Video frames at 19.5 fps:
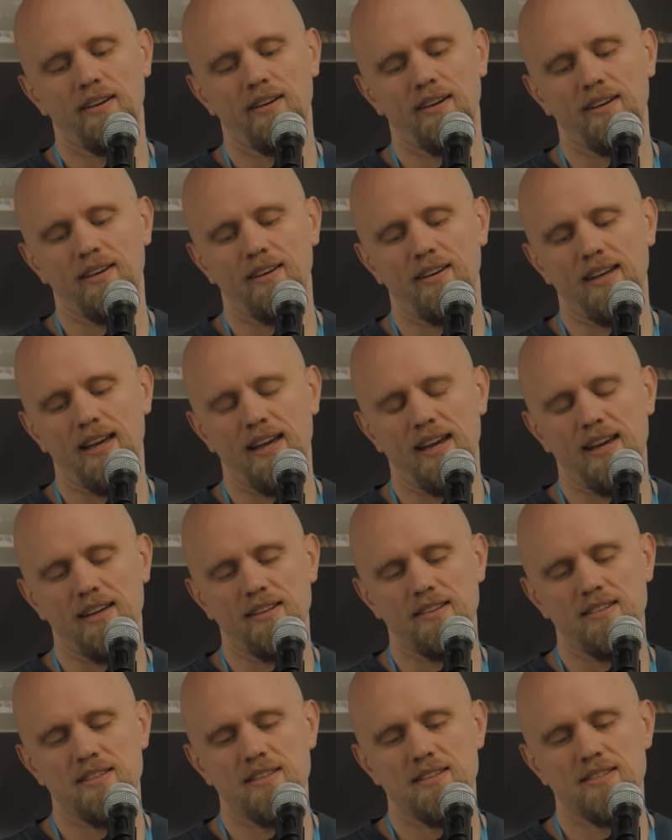
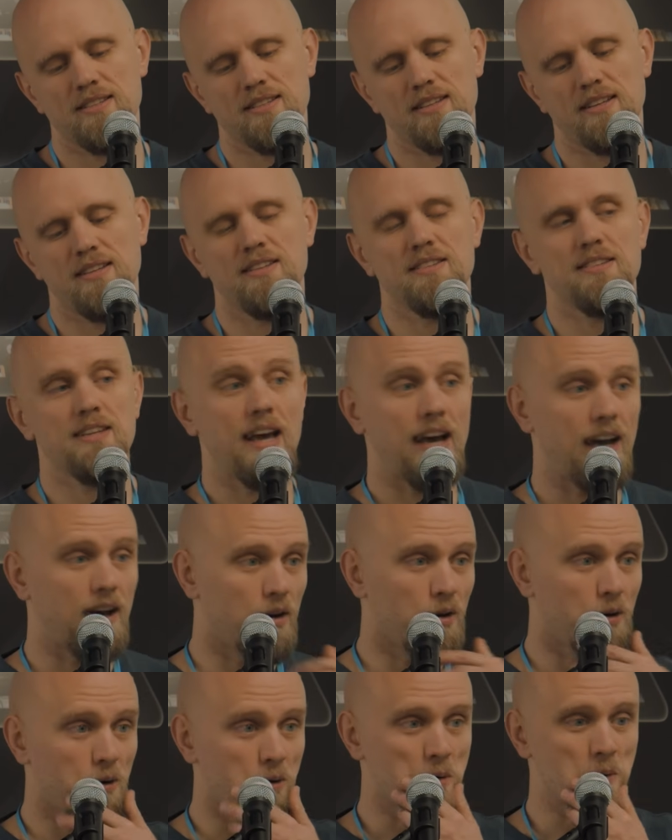And this is
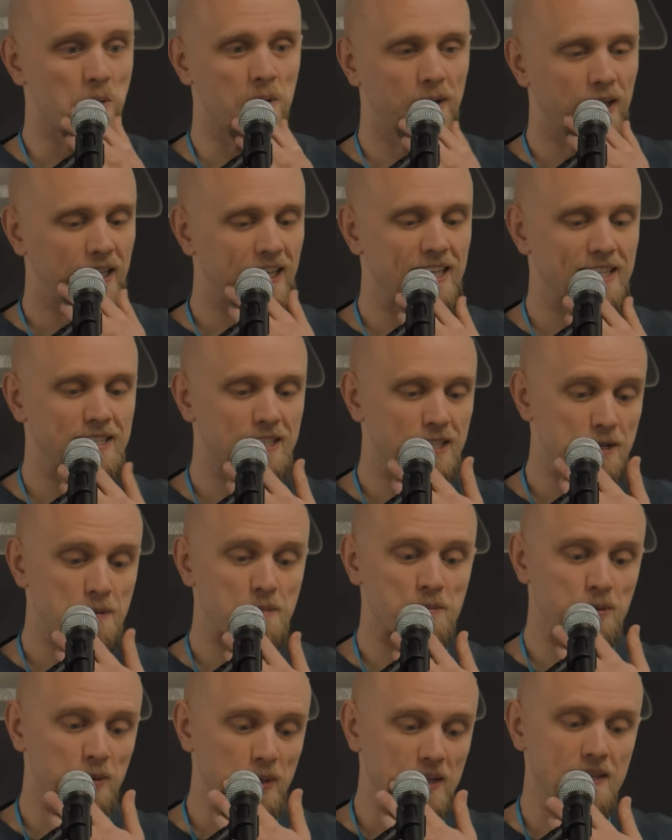how I ended
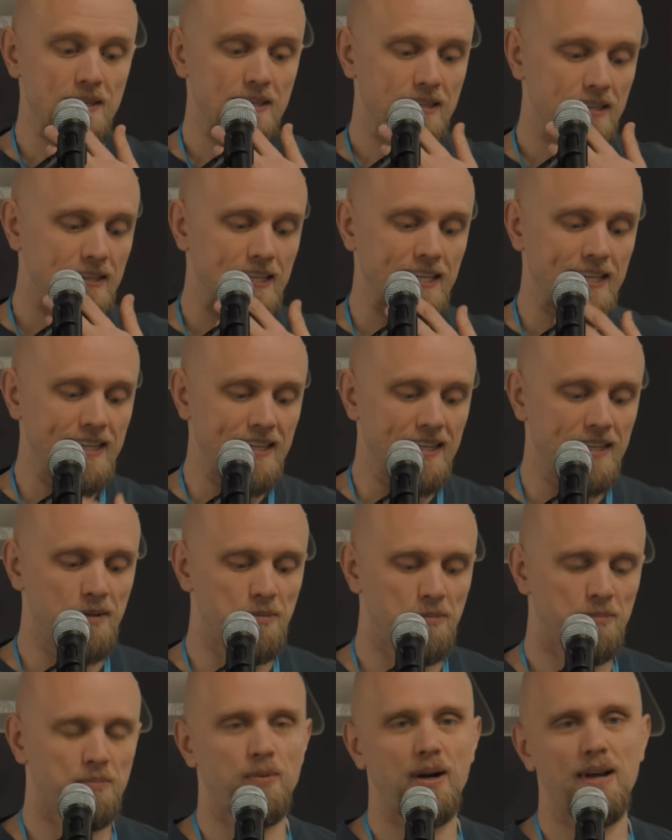up with a
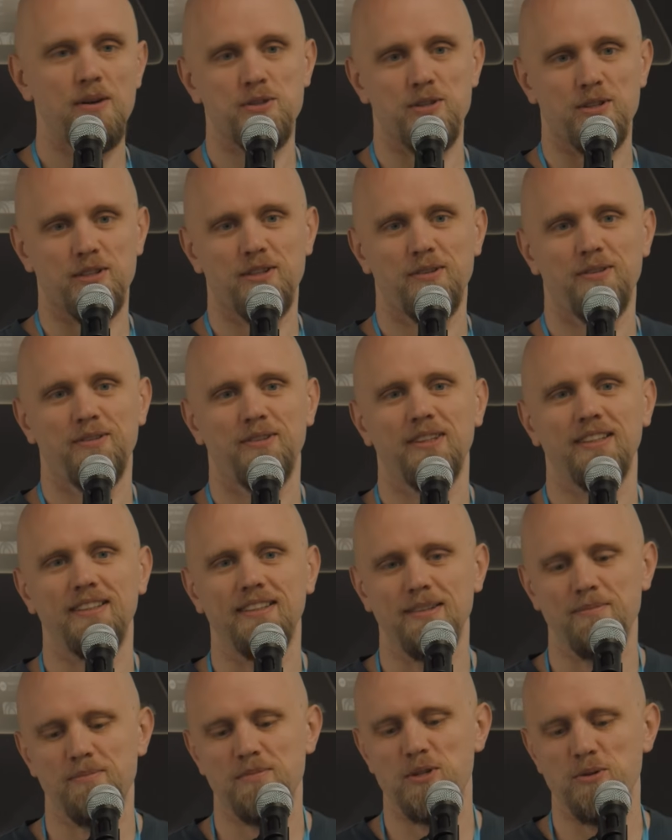browser
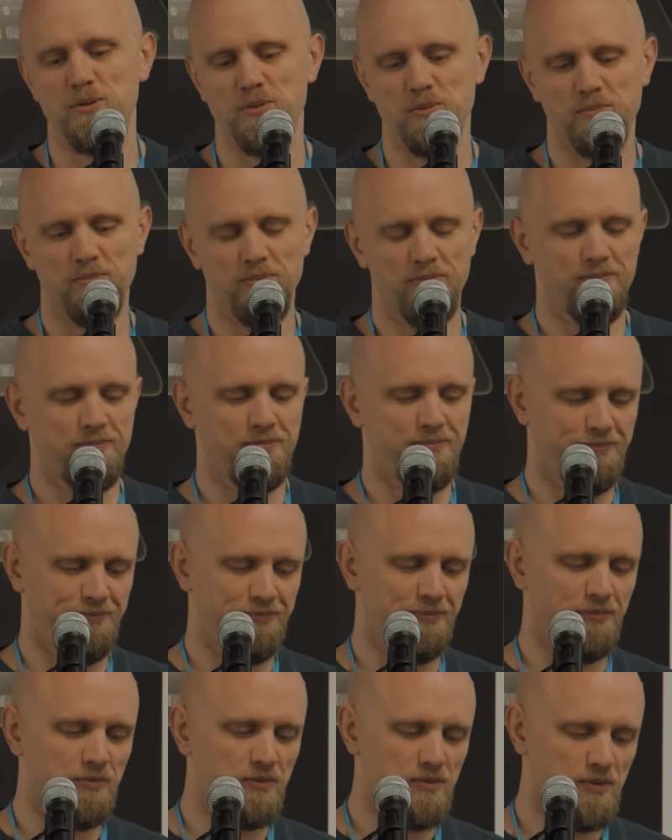to
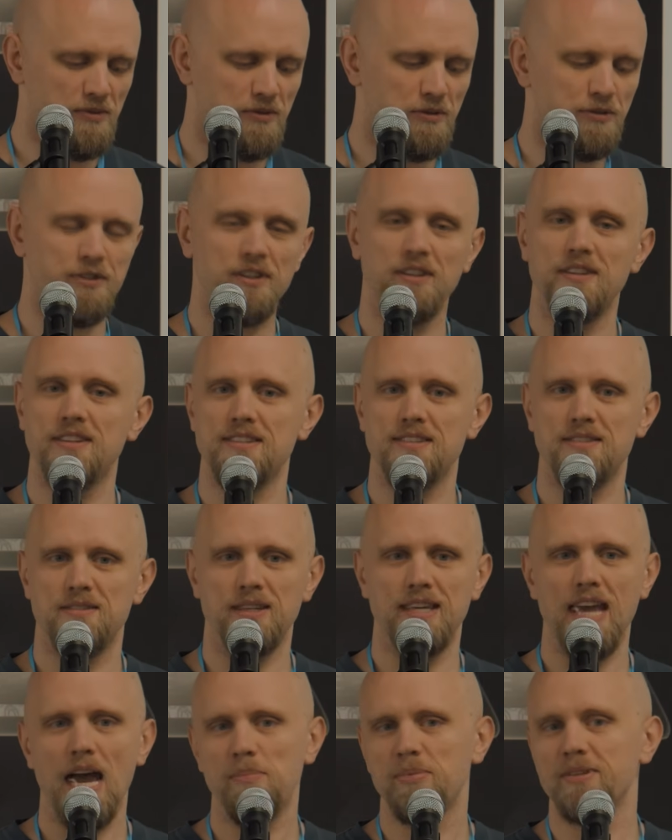fill this
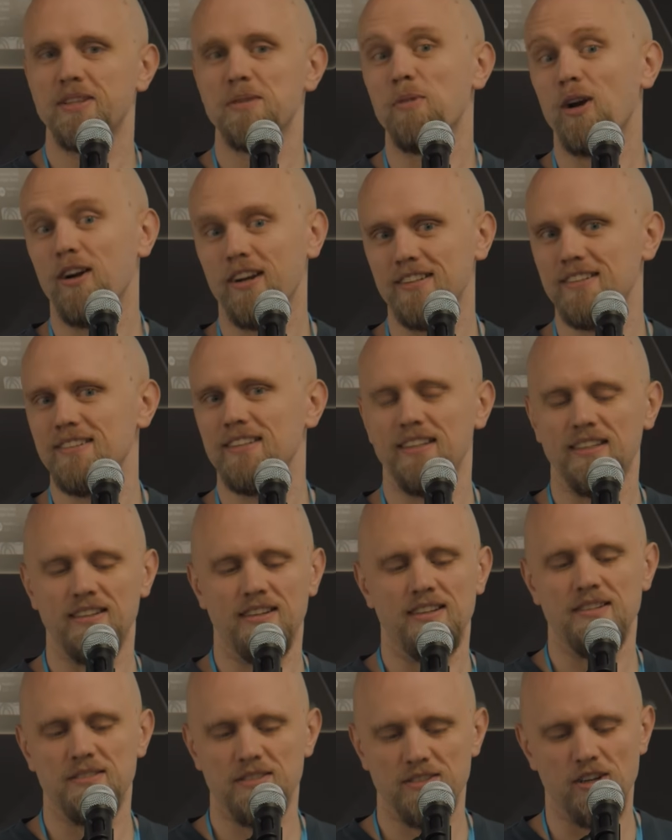gap in the market that
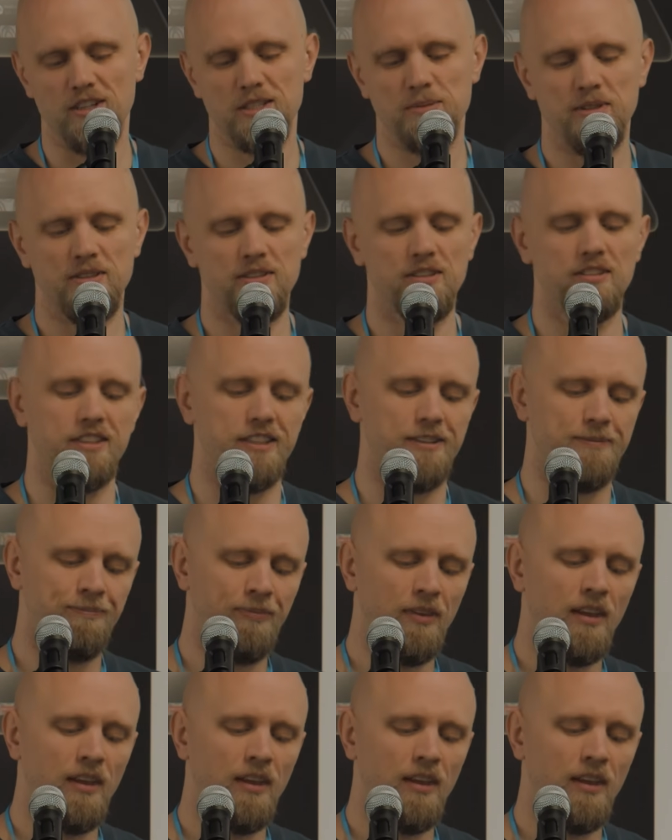I talked about earlier.